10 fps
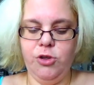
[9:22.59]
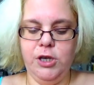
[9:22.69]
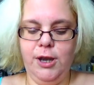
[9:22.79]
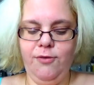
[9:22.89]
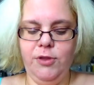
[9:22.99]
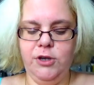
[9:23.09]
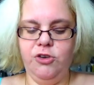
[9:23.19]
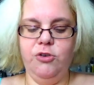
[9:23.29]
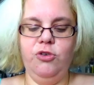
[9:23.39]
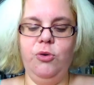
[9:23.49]
You can definitely
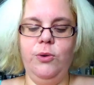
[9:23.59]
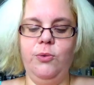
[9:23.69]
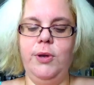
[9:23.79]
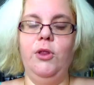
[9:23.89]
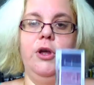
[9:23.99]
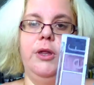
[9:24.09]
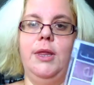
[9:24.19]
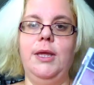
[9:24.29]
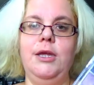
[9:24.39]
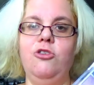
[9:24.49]
do two or three looks
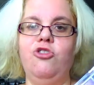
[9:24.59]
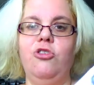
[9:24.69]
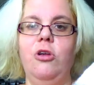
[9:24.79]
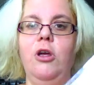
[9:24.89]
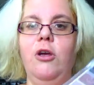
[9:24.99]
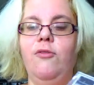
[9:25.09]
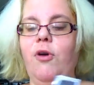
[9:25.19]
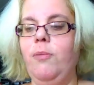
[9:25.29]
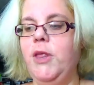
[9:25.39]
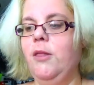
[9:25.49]
each
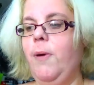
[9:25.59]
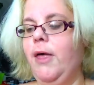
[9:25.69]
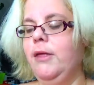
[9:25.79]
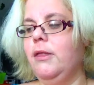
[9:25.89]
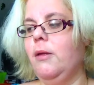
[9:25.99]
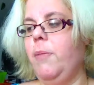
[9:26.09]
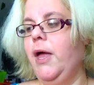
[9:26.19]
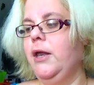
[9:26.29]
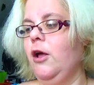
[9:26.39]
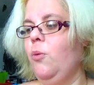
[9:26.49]
from these palettes
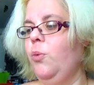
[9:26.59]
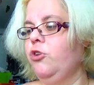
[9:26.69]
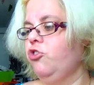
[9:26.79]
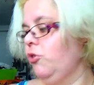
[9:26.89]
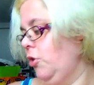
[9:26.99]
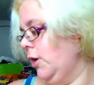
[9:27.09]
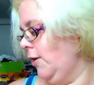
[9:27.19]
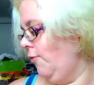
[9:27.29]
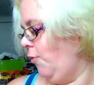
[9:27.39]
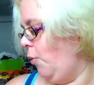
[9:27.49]
depending on what you're
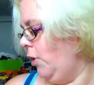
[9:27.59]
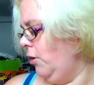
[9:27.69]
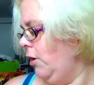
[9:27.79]
looking for.